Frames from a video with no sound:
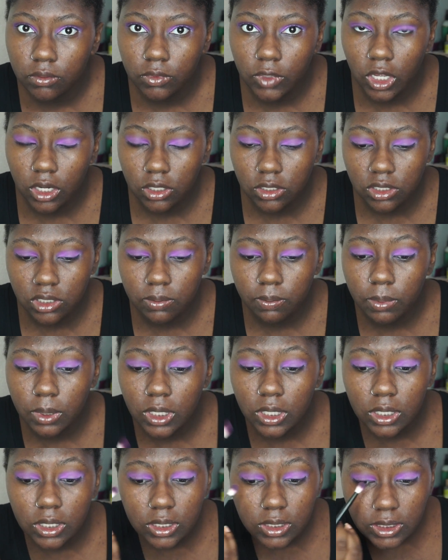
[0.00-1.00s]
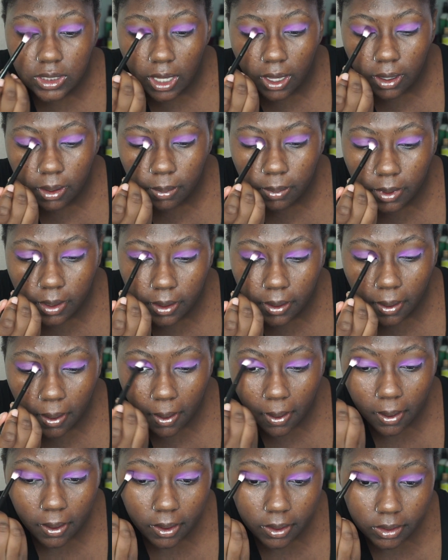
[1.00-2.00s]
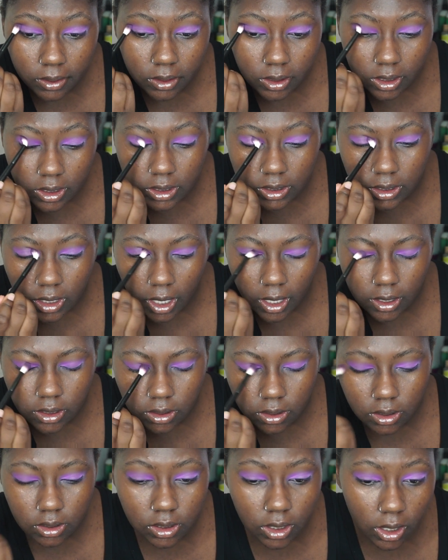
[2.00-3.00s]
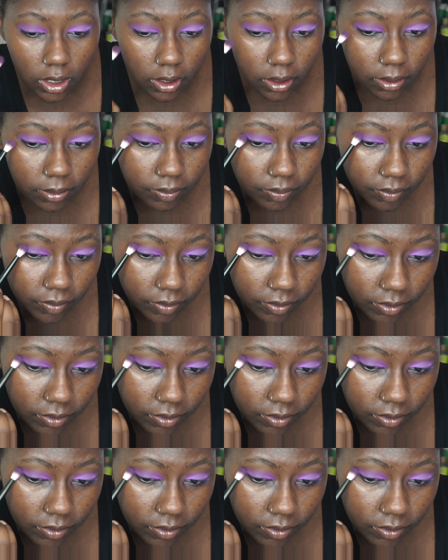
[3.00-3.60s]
gonna just blend this out a bit, because as you can tell,